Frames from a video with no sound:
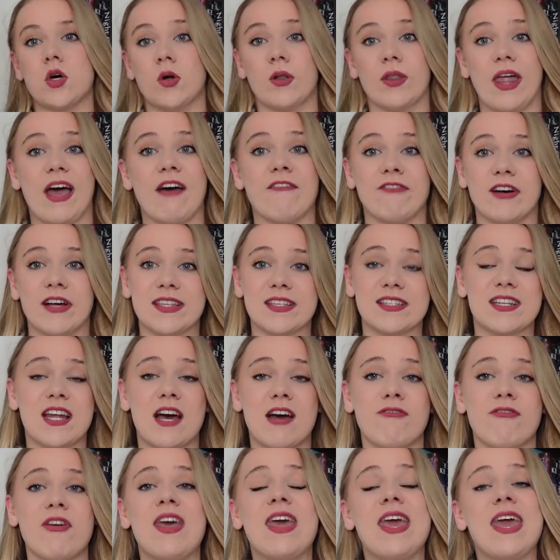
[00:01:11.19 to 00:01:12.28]
all that fun
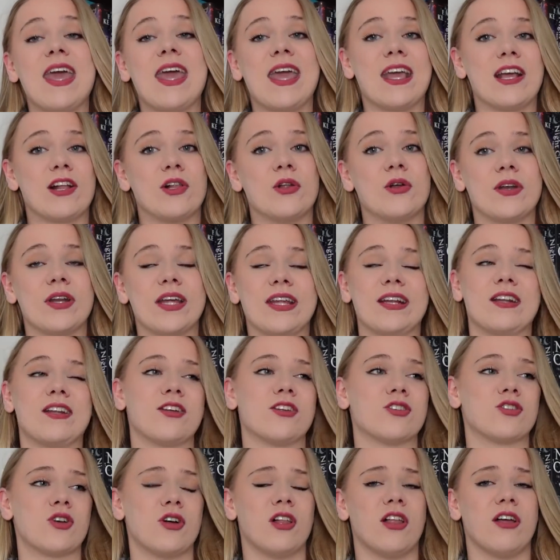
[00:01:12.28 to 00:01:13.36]
stuff, including
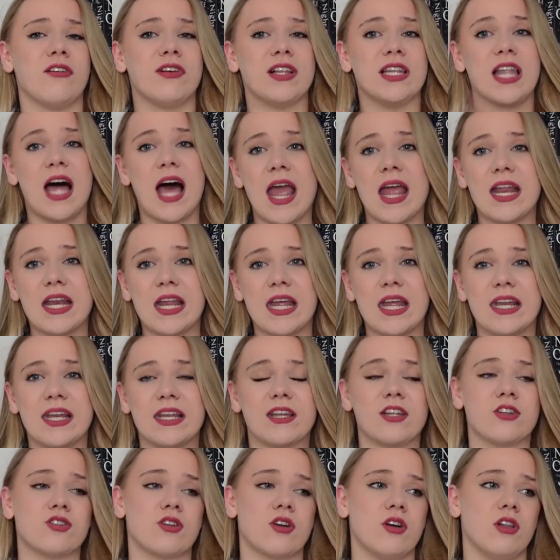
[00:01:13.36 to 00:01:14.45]
control over lightning,
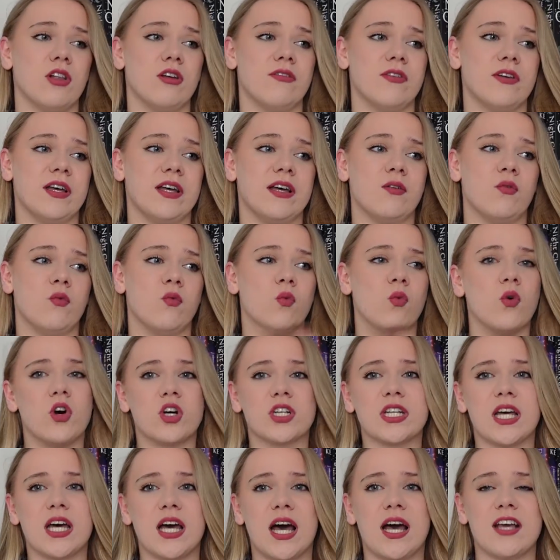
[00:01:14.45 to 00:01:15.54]
control over
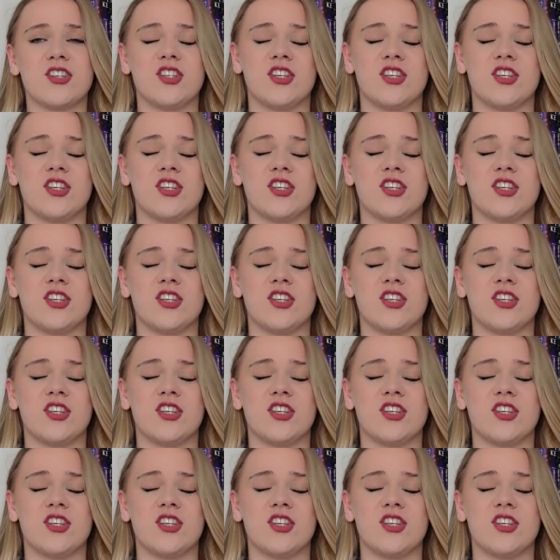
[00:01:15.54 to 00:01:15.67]
water.